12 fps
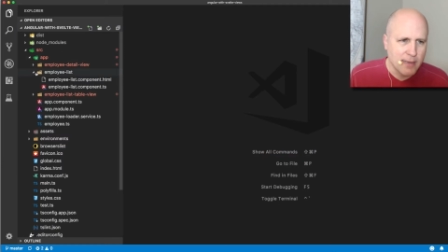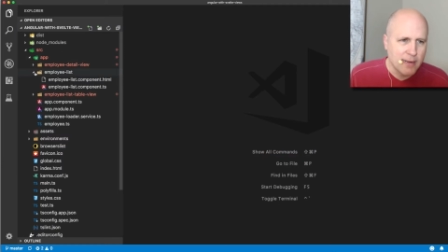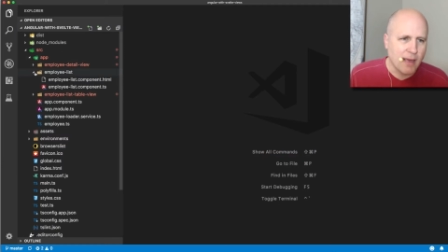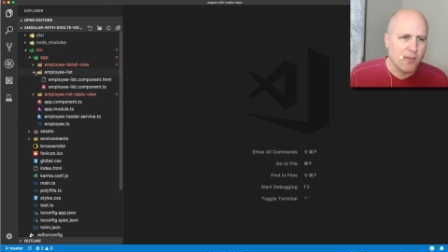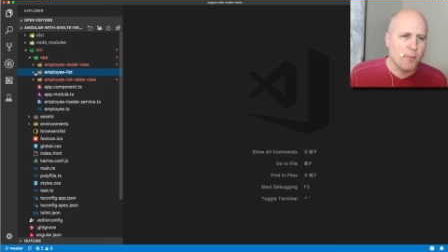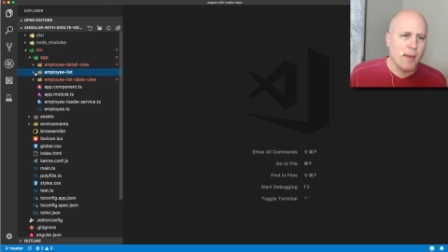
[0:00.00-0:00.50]

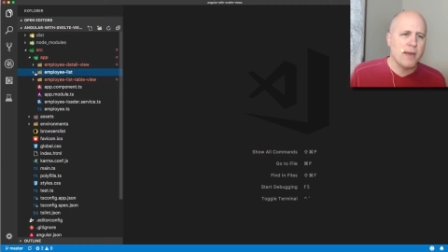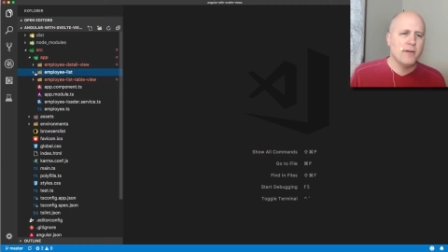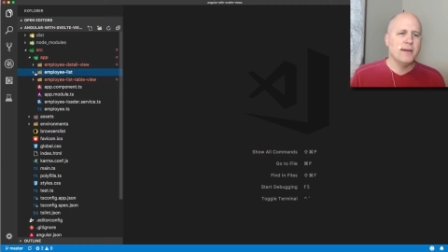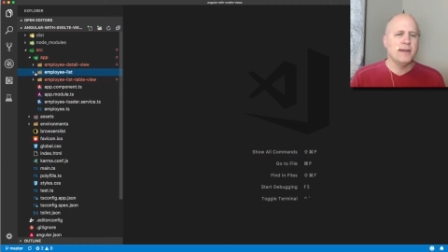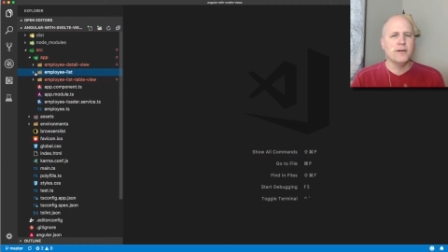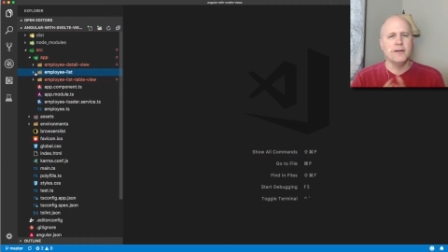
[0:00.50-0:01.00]
Now the pattern
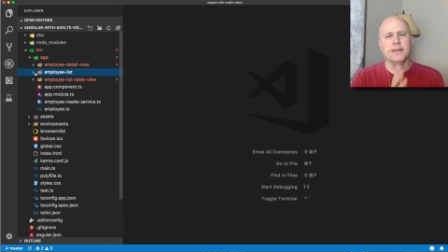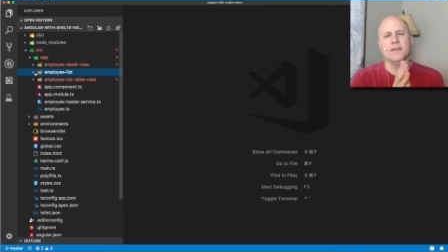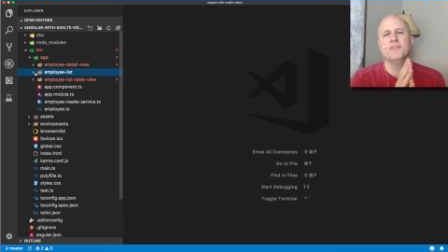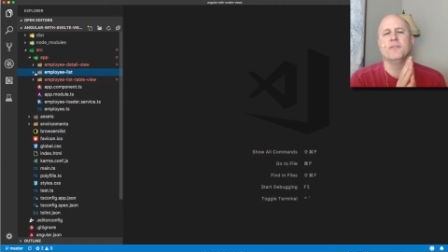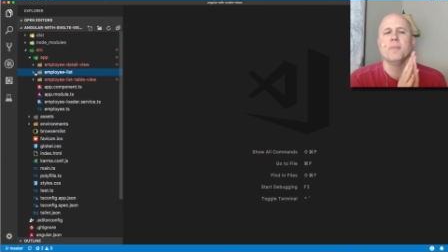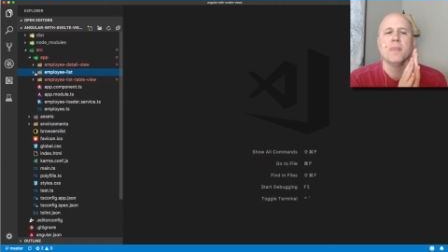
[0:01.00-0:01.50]
here
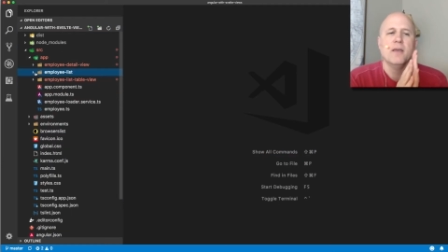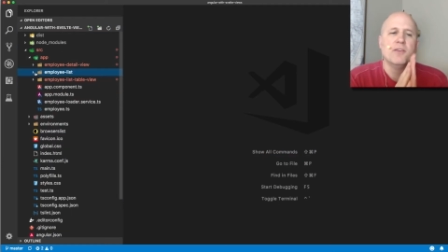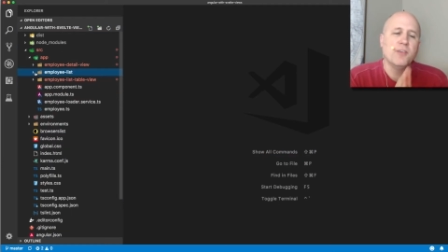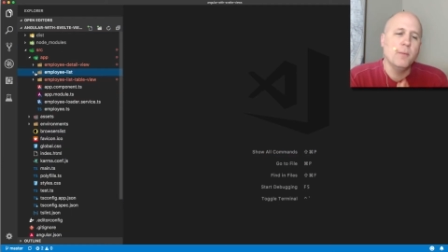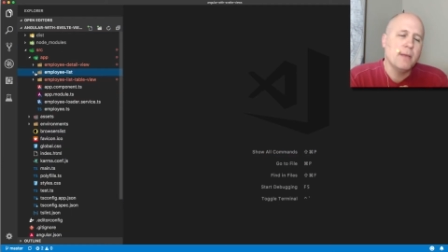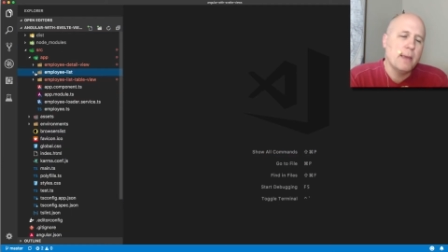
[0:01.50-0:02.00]
is
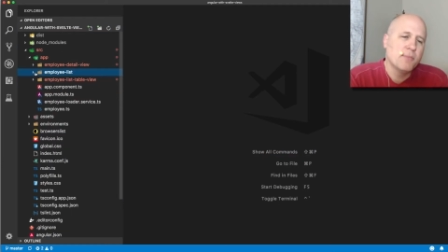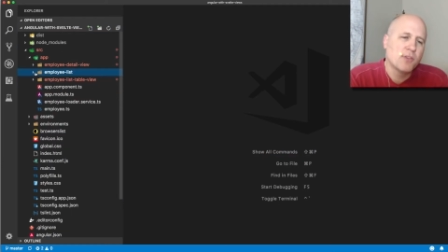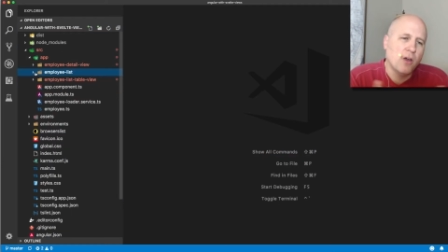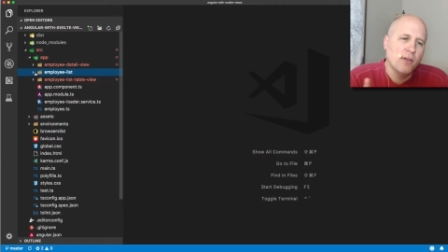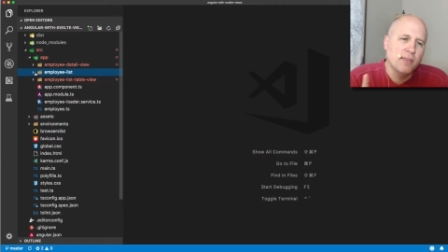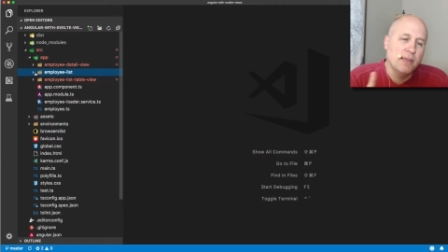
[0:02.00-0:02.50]
sometimes
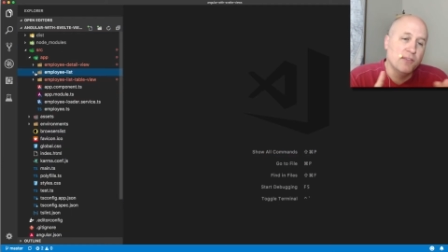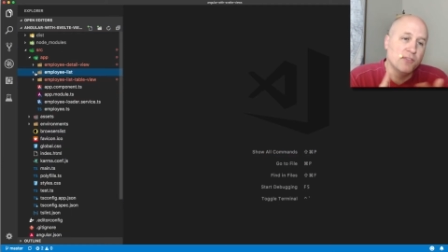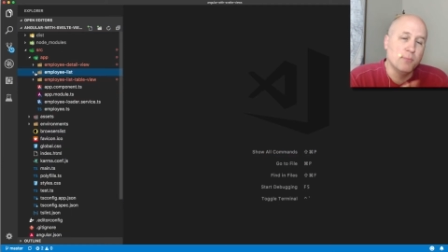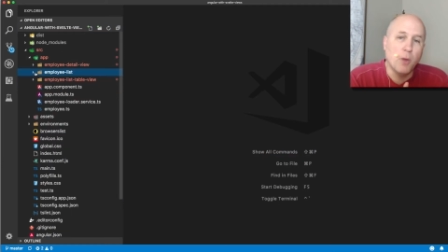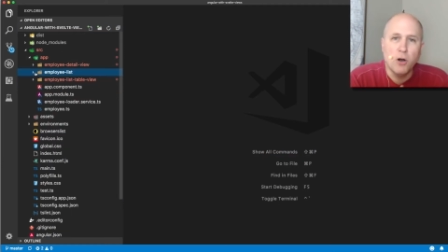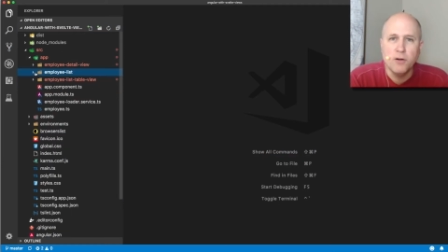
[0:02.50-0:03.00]
called the
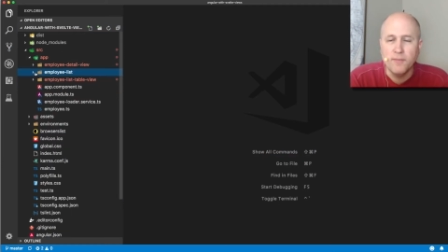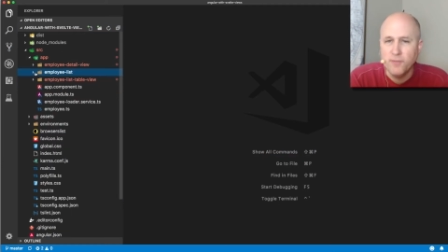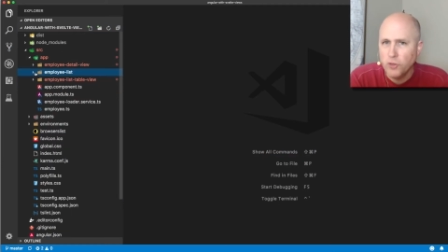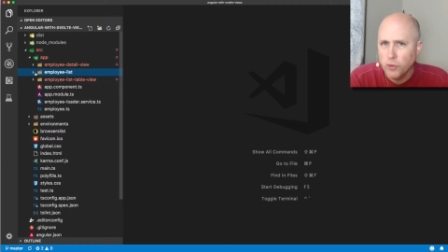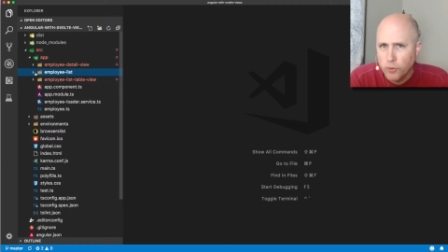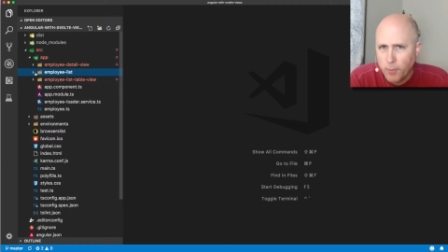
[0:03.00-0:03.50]
smart
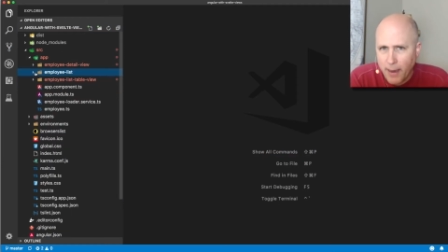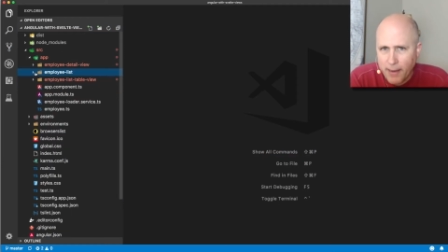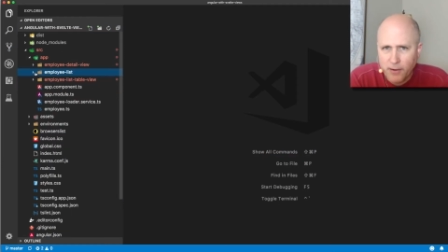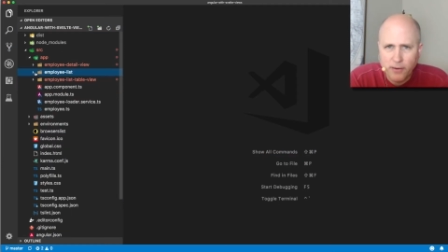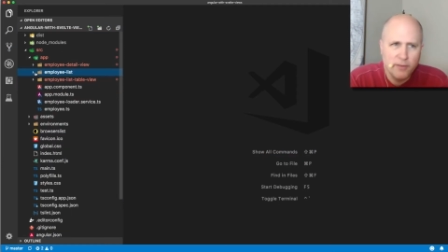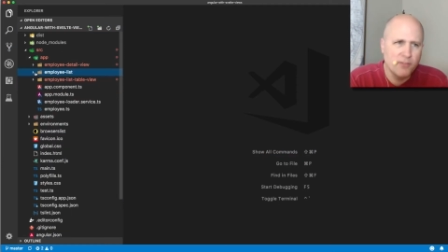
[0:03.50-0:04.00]
view
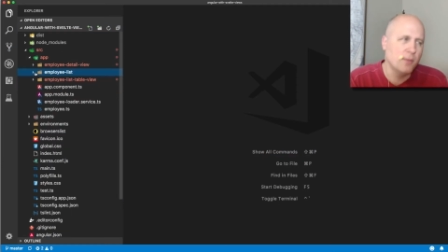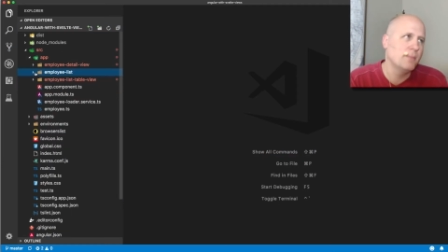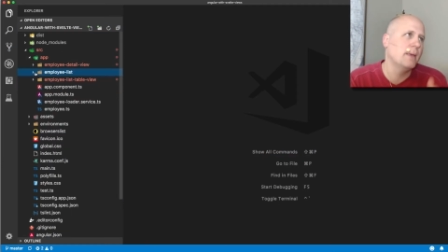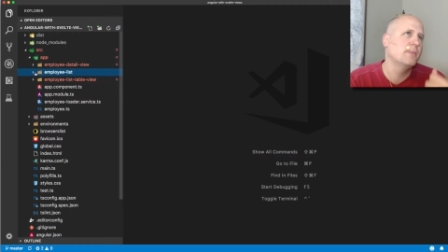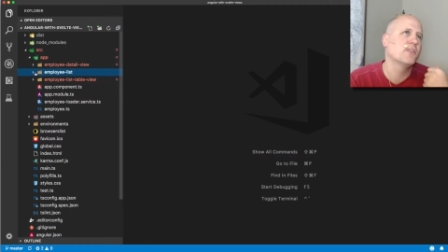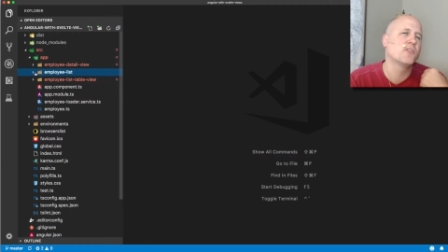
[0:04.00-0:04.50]
pattern,
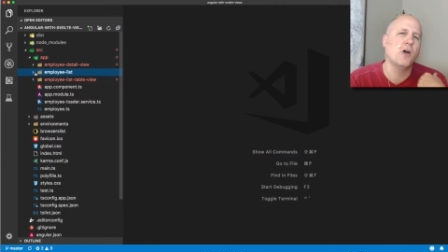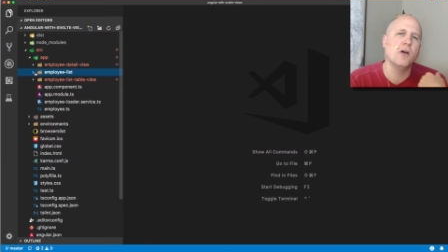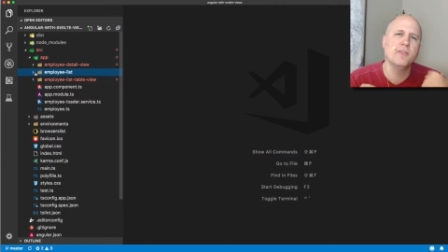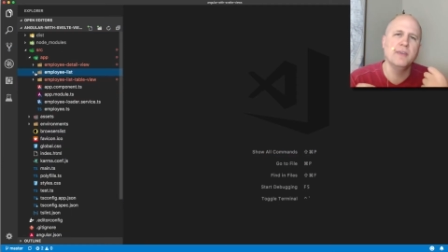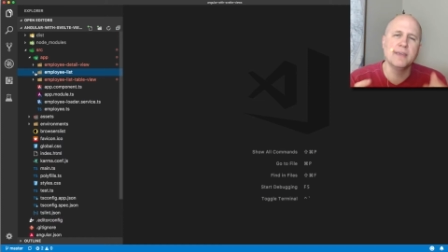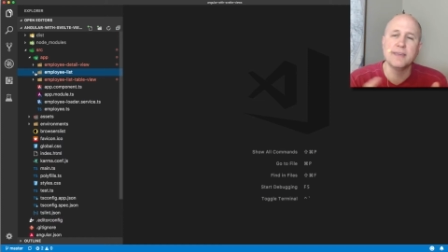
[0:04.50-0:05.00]
sometimes it's called
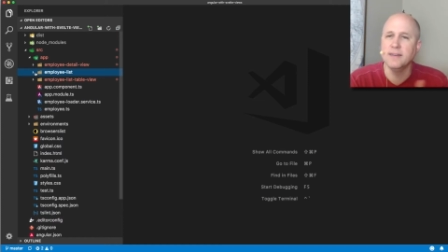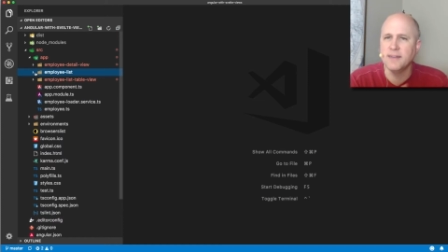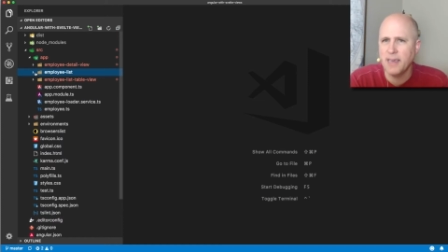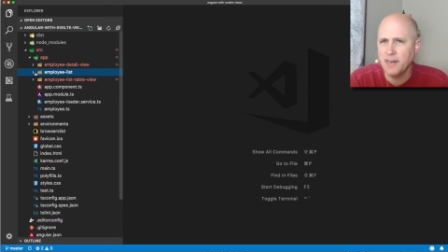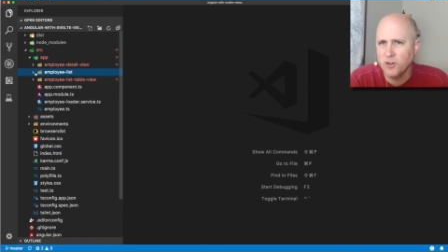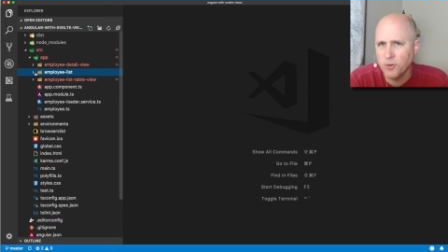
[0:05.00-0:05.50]
the
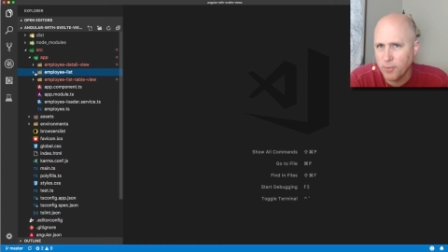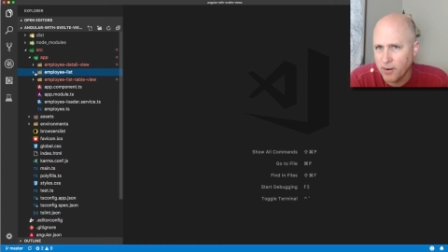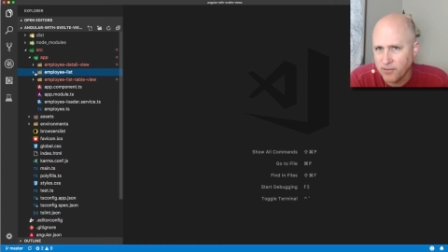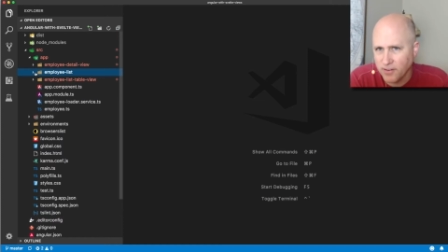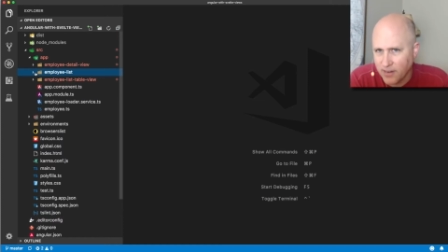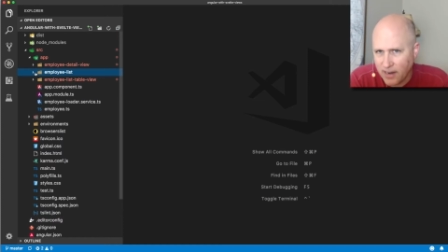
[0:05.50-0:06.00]
container
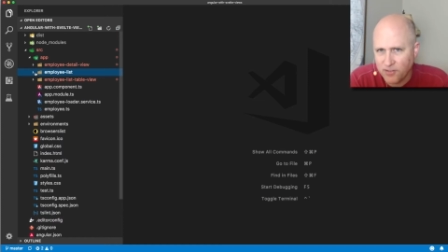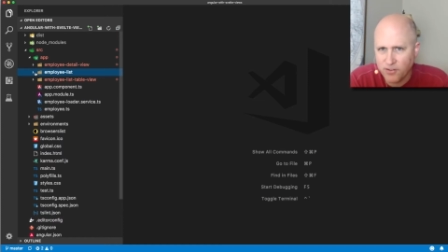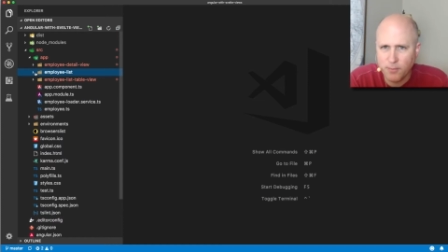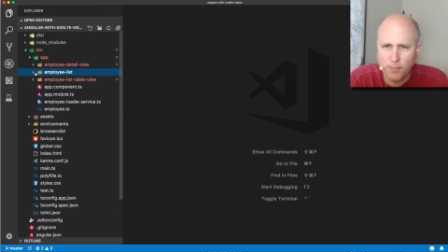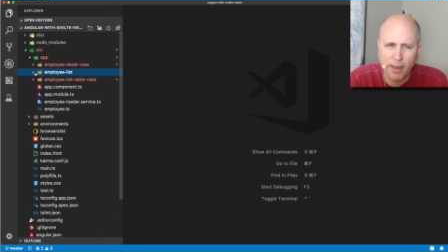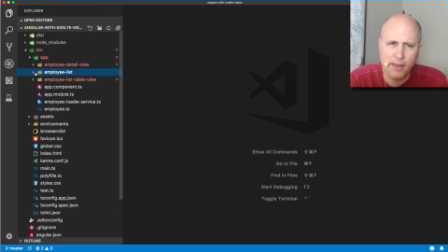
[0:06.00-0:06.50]

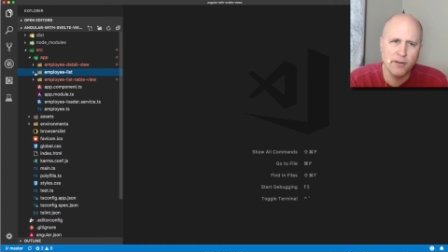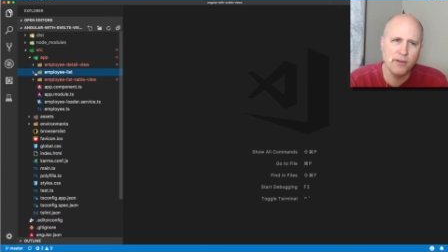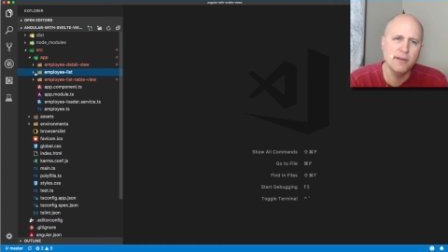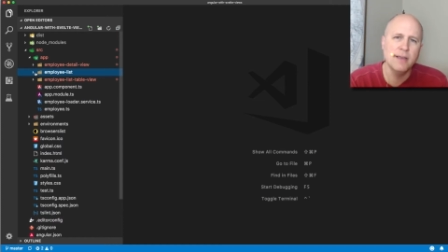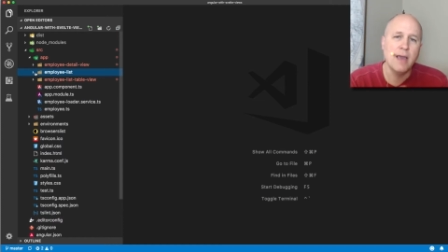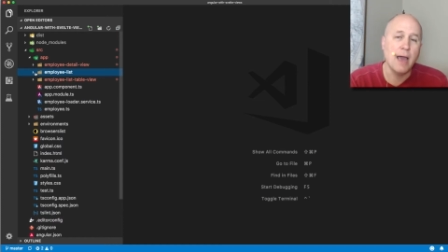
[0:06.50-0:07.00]
presentation pattern.